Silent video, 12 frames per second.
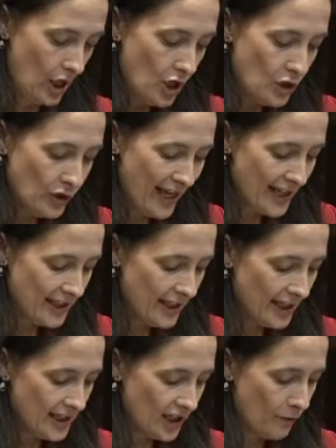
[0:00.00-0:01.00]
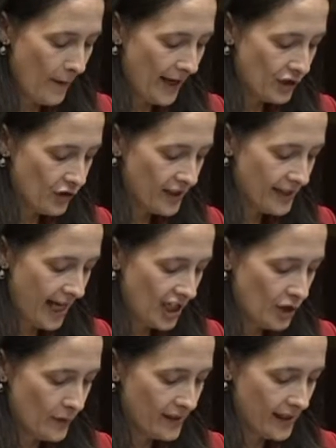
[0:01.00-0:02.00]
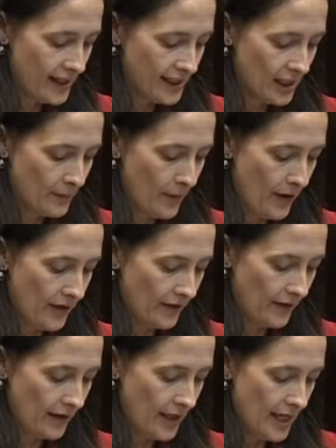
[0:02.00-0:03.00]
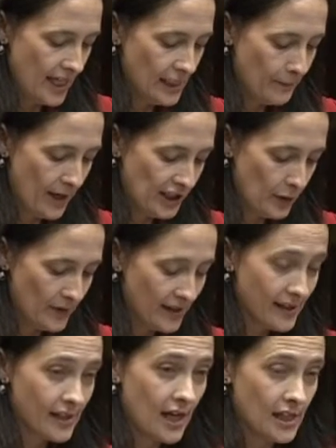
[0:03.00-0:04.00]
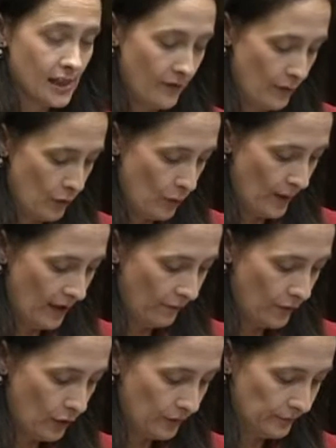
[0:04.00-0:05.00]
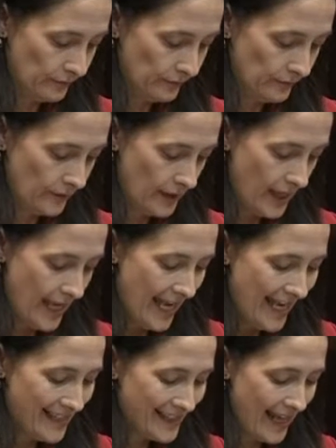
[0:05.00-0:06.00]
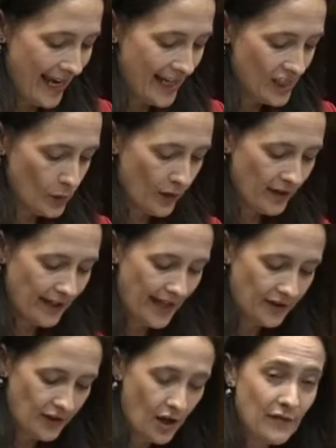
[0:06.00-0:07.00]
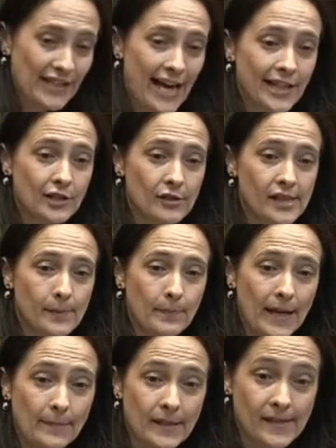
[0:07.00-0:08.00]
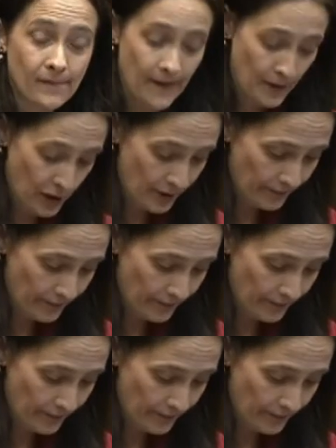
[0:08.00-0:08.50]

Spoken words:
To get an idea of Patrick's actual size at birth, his body was the size of a mobile phone. His legs were the length of an adult baby's finger.